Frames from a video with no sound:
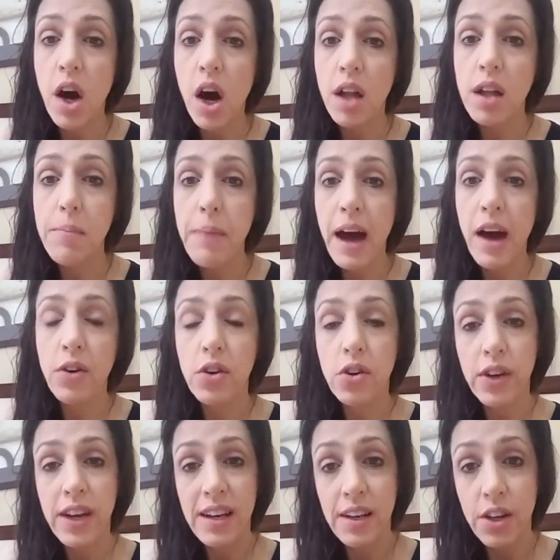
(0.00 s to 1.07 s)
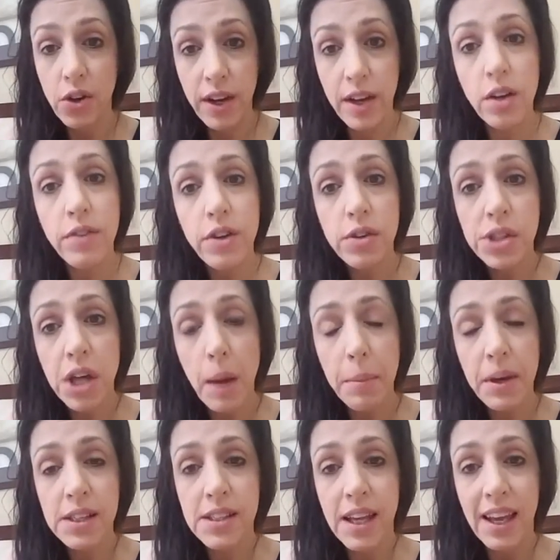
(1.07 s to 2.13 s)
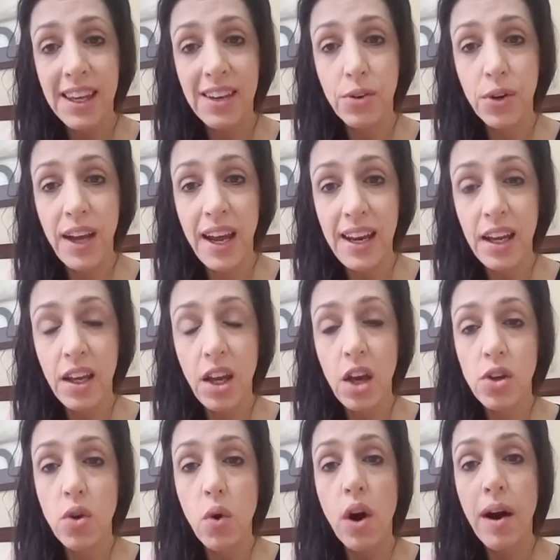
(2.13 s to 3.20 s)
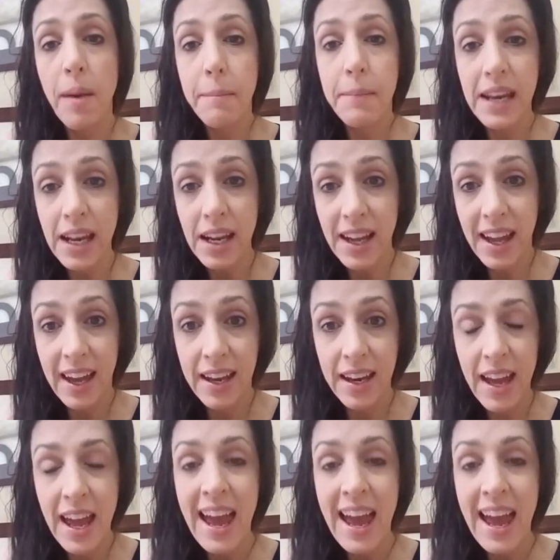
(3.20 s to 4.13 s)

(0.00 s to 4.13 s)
all about creating your interview topics and creating your media kit.